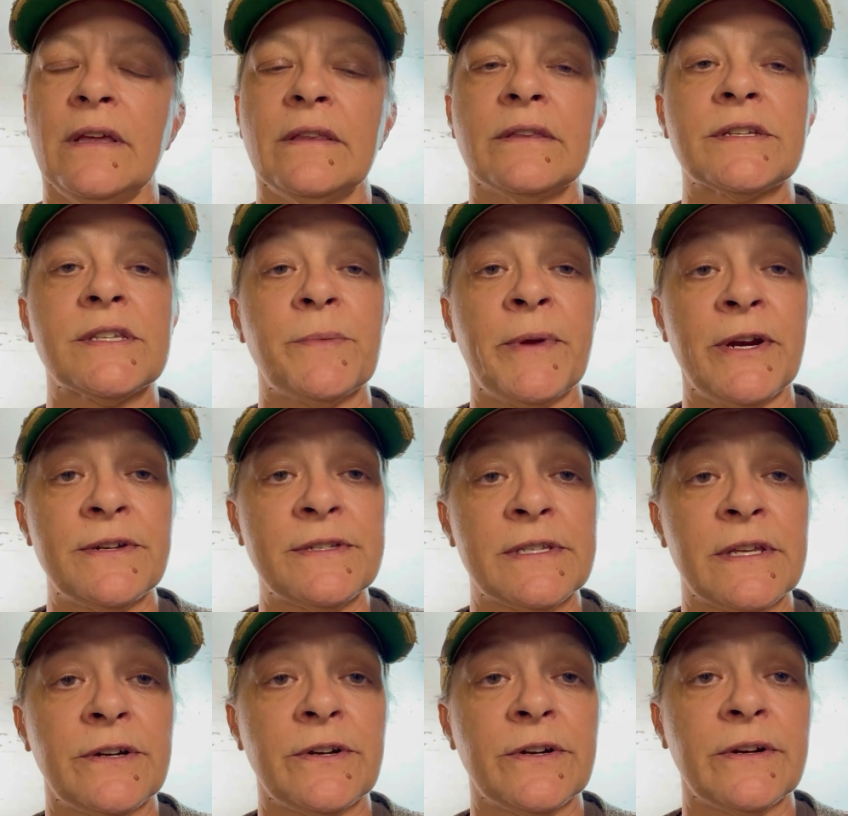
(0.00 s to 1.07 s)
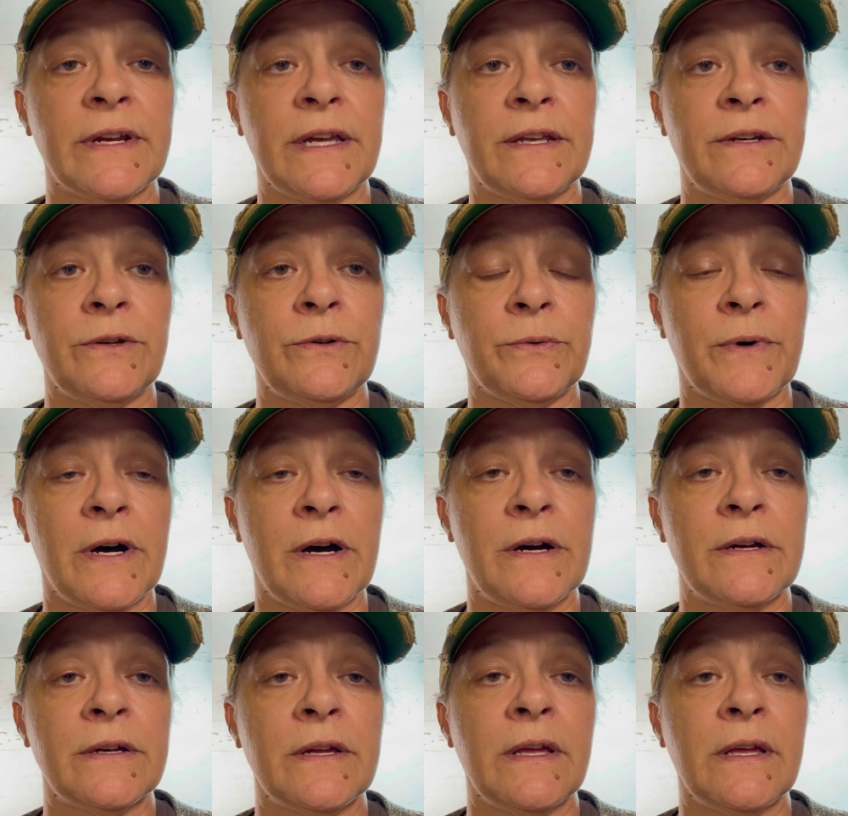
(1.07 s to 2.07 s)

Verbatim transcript: the Samaritan Center in Ottawa,